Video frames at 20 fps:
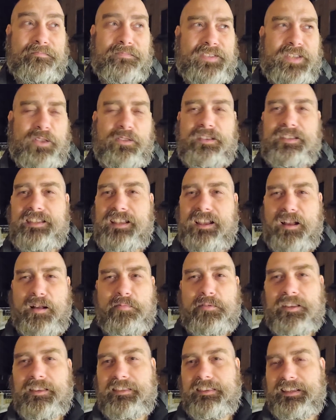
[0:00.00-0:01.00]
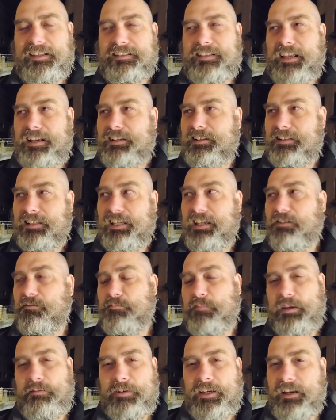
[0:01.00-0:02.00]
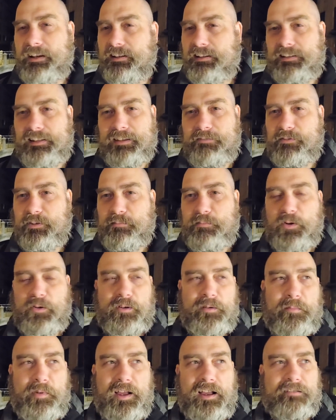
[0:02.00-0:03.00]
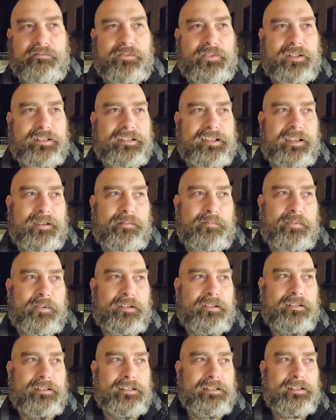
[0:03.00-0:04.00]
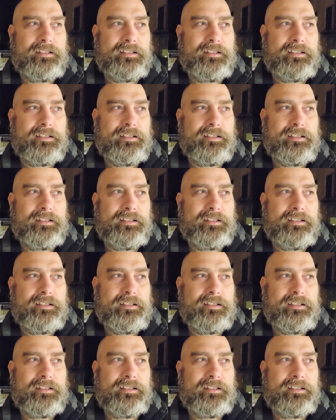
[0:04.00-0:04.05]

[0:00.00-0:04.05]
So there's a couple of things I could leave. Maybe I could leave the mocha pot, for example.